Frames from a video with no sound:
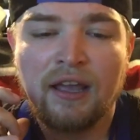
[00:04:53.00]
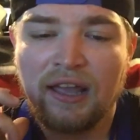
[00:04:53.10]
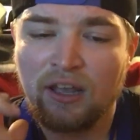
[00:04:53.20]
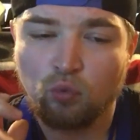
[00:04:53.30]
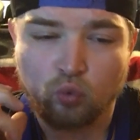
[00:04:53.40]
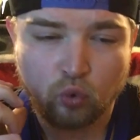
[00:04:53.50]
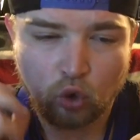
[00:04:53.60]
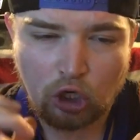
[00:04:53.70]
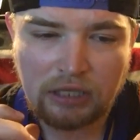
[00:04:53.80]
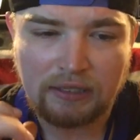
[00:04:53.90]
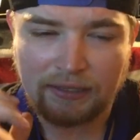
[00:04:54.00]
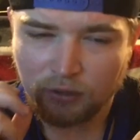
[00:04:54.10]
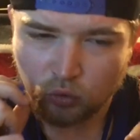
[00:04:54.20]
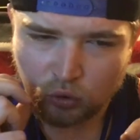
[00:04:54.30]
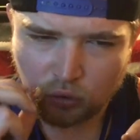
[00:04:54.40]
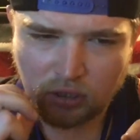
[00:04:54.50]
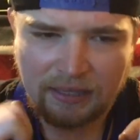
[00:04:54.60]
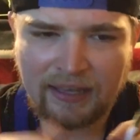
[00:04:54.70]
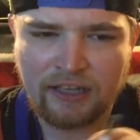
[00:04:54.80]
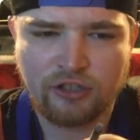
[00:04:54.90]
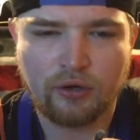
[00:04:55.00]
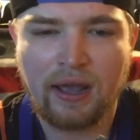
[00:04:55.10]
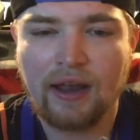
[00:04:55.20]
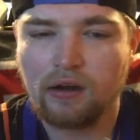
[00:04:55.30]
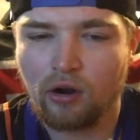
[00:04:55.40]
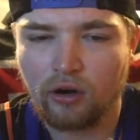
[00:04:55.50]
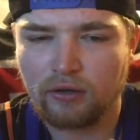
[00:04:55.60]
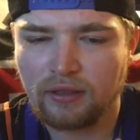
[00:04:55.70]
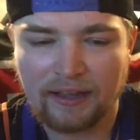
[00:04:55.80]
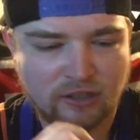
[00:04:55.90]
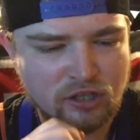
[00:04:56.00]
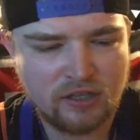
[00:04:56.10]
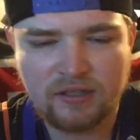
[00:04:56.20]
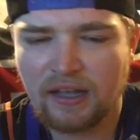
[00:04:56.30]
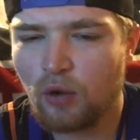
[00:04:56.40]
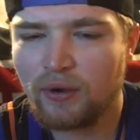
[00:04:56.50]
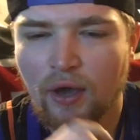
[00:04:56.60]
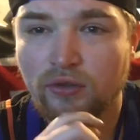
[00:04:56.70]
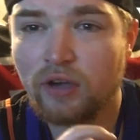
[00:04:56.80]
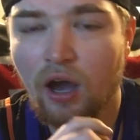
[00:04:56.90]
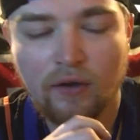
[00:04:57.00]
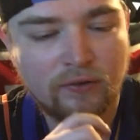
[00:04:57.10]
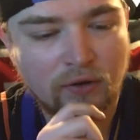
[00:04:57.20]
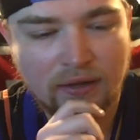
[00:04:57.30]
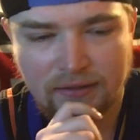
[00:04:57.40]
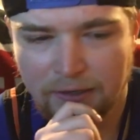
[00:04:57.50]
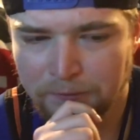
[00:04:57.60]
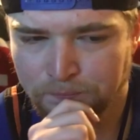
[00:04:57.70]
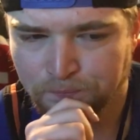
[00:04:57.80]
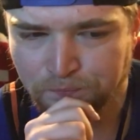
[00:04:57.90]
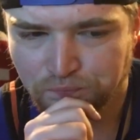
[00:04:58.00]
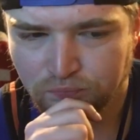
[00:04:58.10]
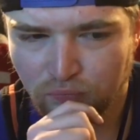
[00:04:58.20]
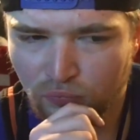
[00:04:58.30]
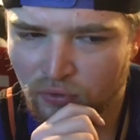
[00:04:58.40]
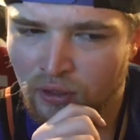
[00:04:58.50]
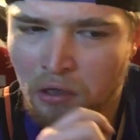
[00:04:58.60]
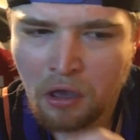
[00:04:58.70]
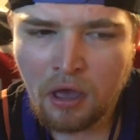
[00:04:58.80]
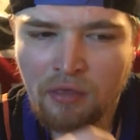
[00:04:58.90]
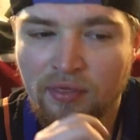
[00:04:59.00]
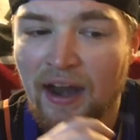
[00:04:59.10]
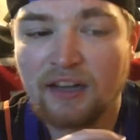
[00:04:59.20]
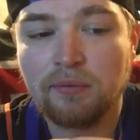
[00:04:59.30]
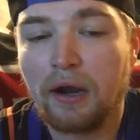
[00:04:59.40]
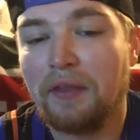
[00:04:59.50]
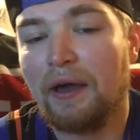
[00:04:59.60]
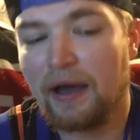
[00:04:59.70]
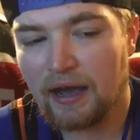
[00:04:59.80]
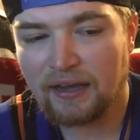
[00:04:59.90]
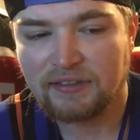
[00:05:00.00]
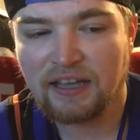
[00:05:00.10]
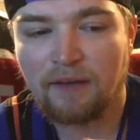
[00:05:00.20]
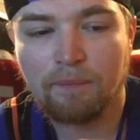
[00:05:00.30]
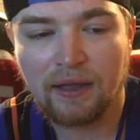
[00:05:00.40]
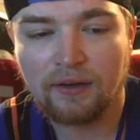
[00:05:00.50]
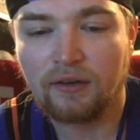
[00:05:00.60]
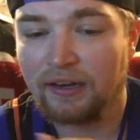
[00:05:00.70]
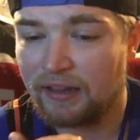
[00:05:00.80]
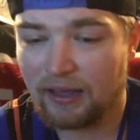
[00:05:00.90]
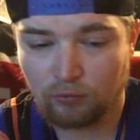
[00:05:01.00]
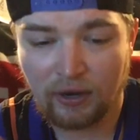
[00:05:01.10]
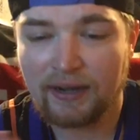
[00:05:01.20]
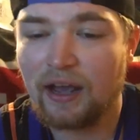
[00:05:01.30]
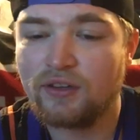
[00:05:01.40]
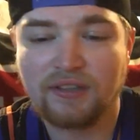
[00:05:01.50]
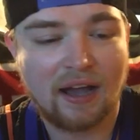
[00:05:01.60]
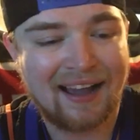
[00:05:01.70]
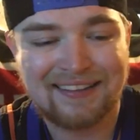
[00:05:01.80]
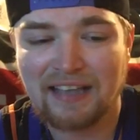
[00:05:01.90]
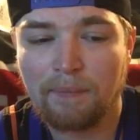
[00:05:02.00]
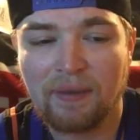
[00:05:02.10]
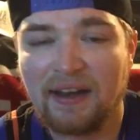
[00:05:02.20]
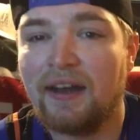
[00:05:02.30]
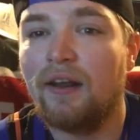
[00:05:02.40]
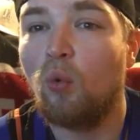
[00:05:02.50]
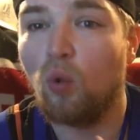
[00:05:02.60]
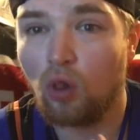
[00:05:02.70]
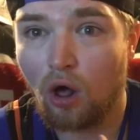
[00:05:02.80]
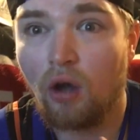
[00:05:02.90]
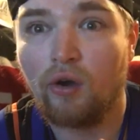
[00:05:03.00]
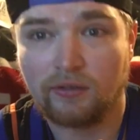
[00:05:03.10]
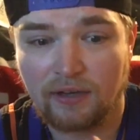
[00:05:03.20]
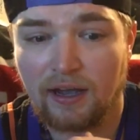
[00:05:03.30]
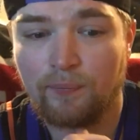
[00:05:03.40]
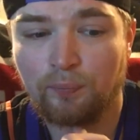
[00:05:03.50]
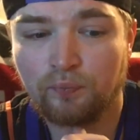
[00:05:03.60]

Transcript: It really, really hit your head hard. Like just now when I was coughing right there, That is probably the highest I've been in. Right now is the highest I've been in a long time.